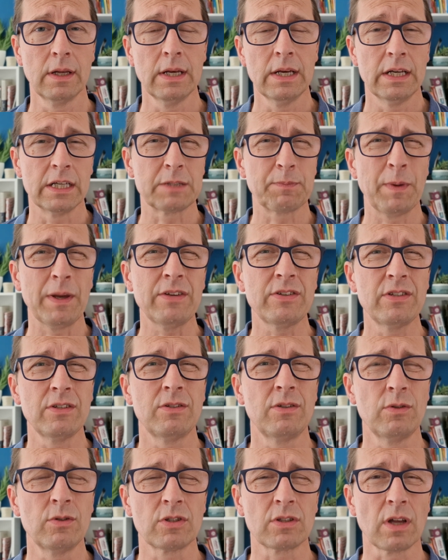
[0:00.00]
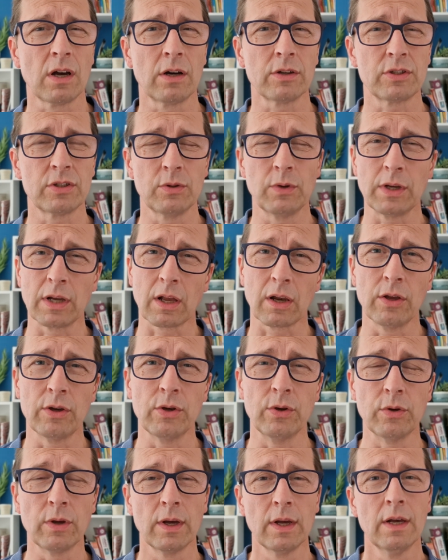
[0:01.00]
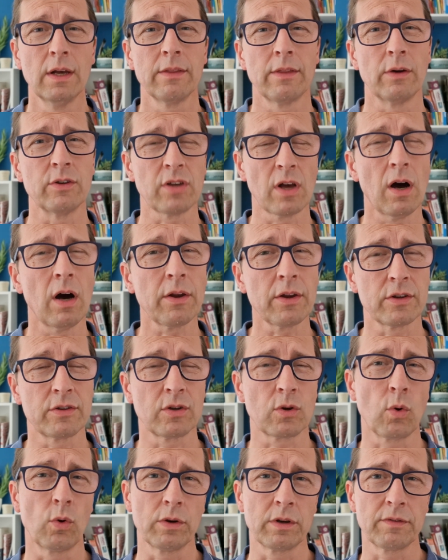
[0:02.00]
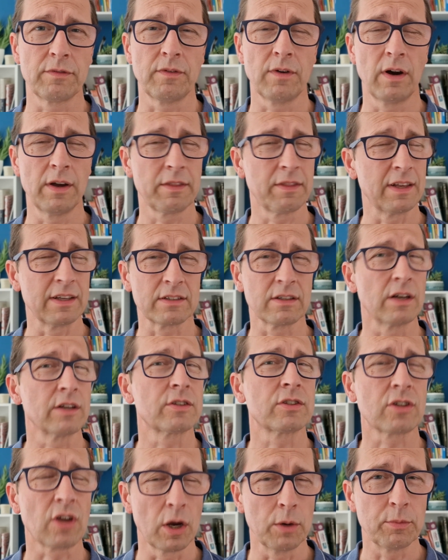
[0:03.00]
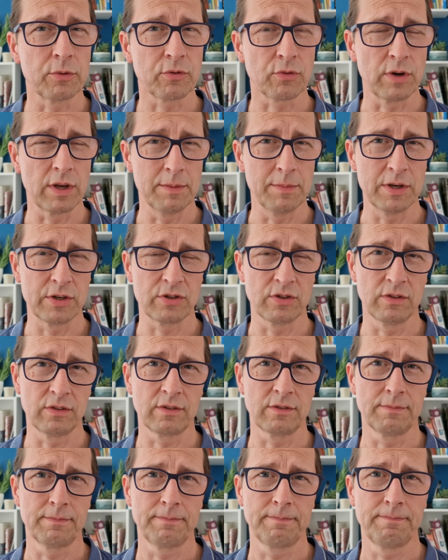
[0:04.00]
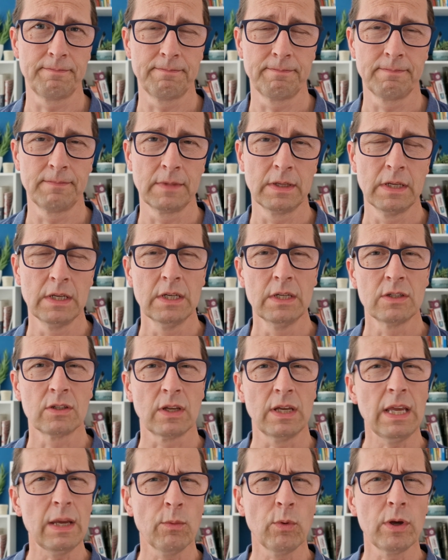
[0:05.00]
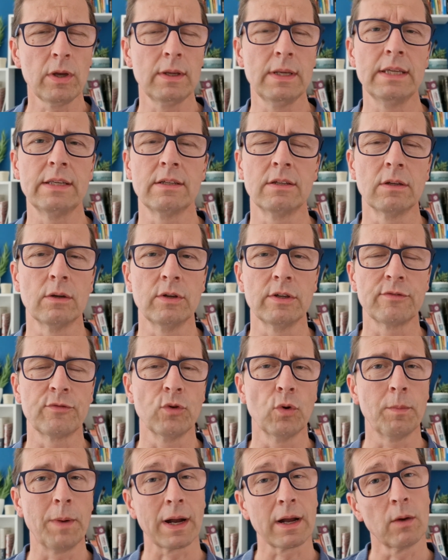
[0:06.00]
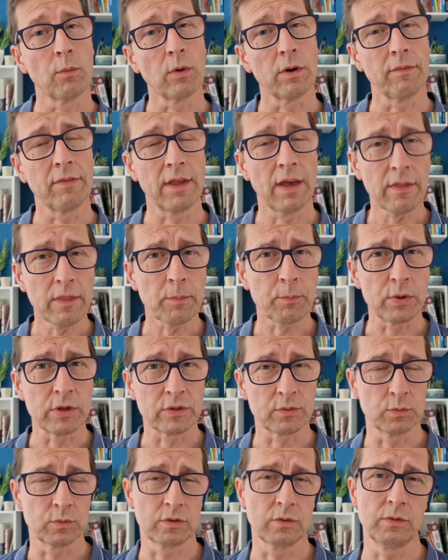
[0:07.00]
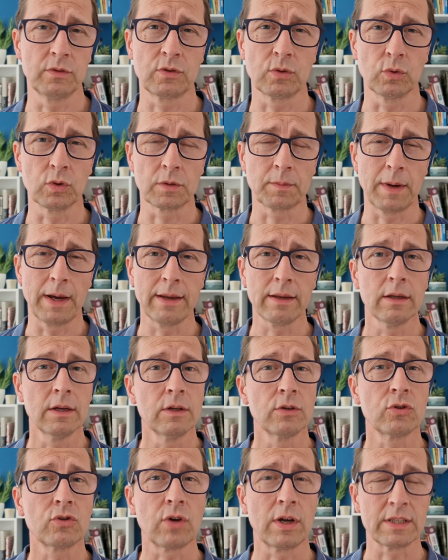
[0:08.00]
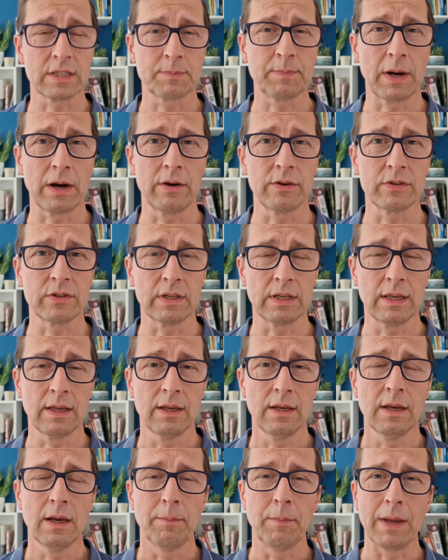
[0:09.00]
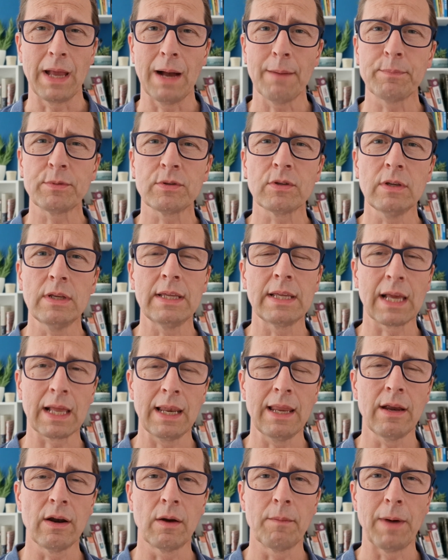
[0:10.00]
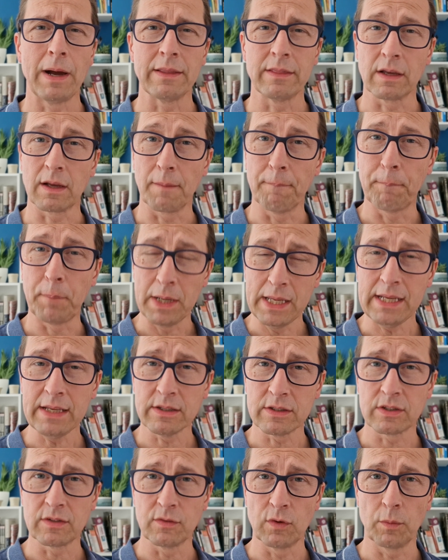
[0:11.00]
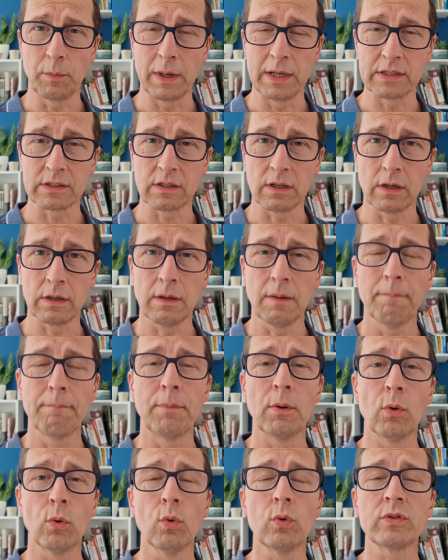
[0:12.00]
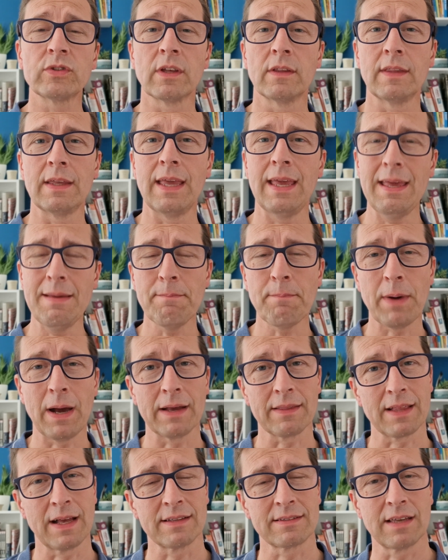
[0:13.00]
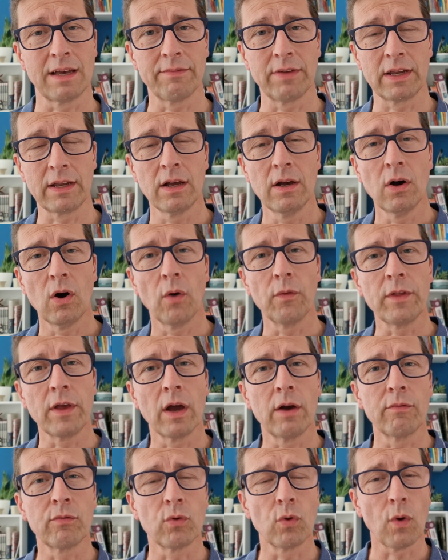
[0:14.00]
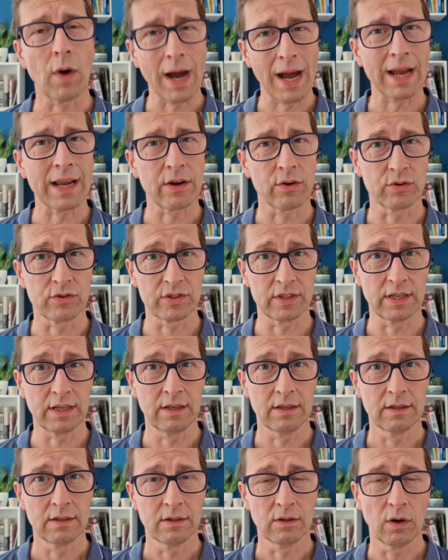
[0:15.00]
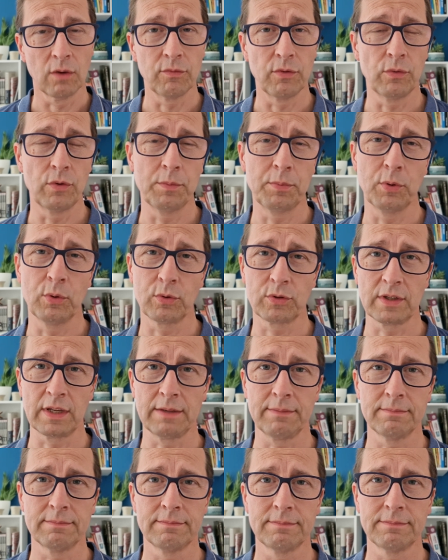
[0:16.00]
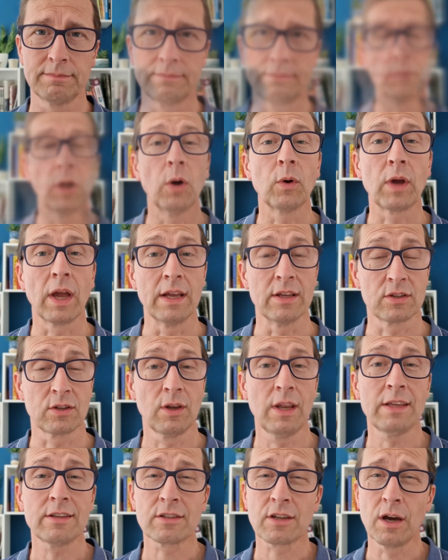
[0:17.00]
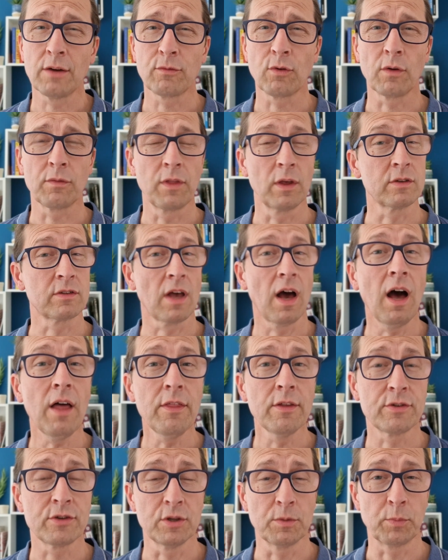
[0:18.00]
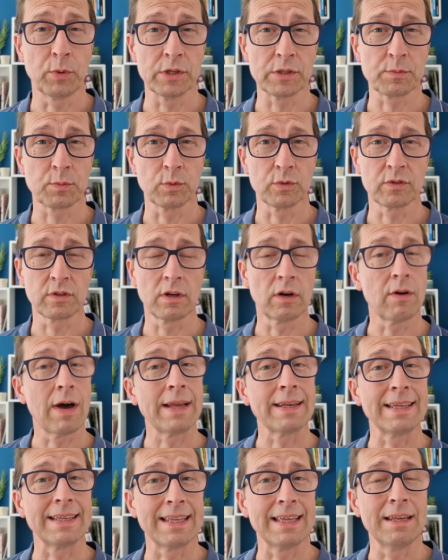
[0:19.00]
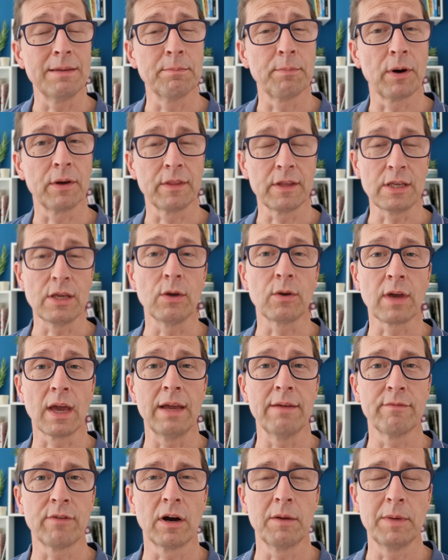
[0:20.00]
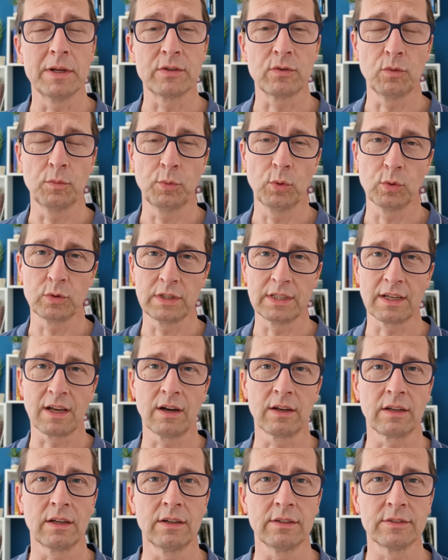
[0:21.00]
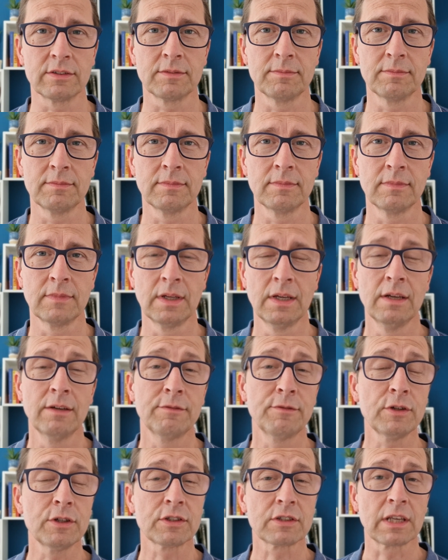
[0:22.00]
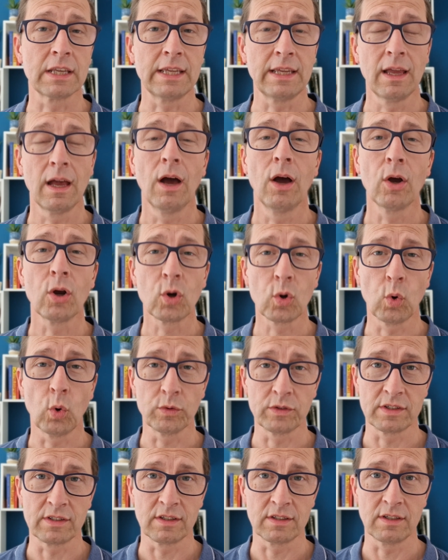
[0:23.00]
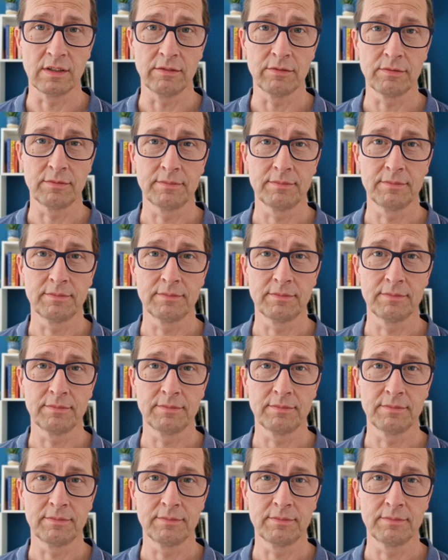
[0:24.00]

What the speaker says: especially as you start to include those harder to quantify things like Scope 3 emissions. So here what you need to do is fall back on one of the other principles that we talked about, transparency. Be absolutely clear about the completeness of your baseline, but also the impact that's having on the overall accuracy of the reporting. Okay, so let's cover off those other 2 principles that are added in by the UK Environmental Reporting Guidelines. Firstly, quantitative.